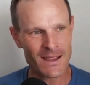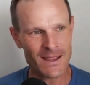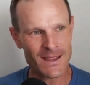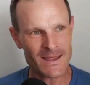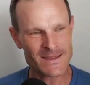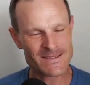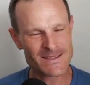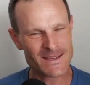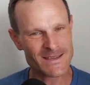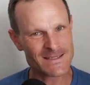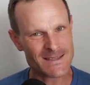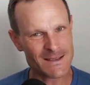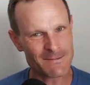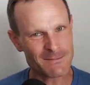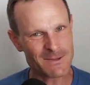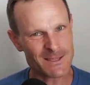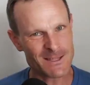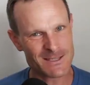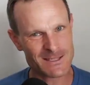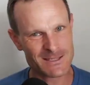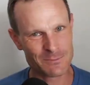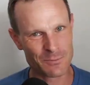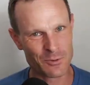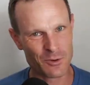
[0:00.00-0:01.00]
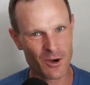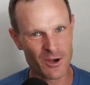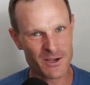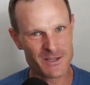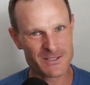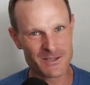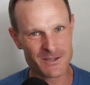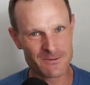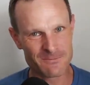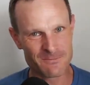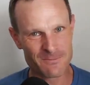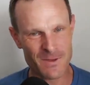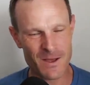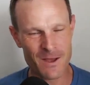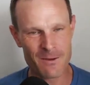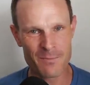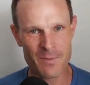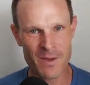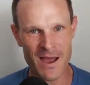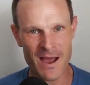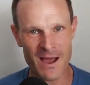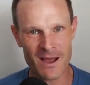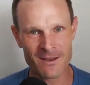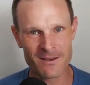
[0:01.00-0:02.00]
Is there something that surprised you
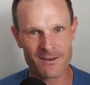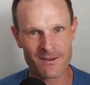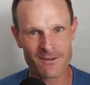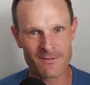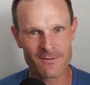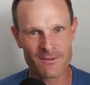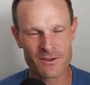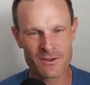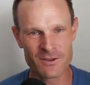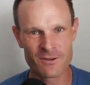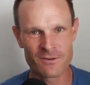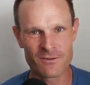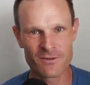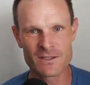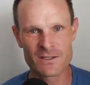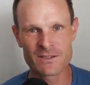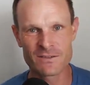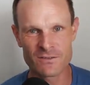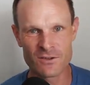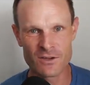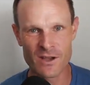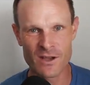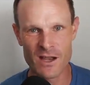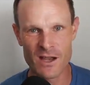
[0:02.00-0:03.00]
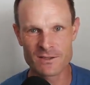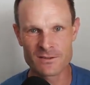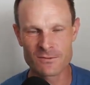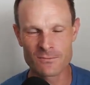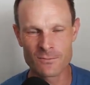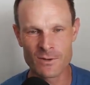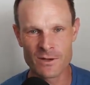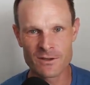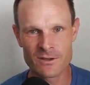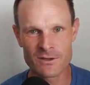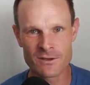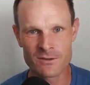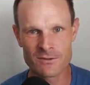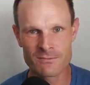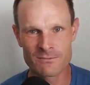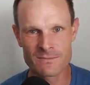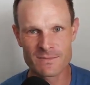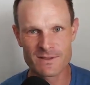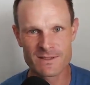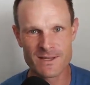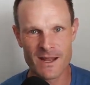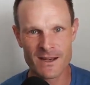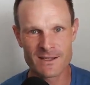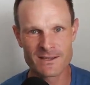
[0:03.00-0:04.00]
about the University of Newcastle when you
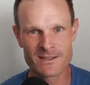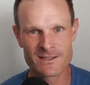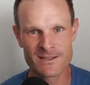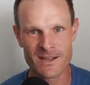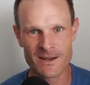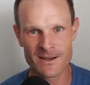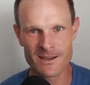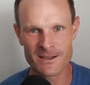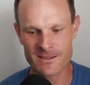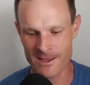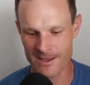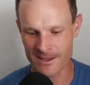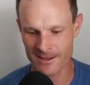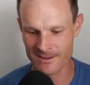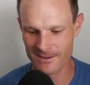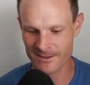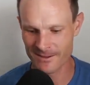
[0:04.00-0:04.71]
started studying there?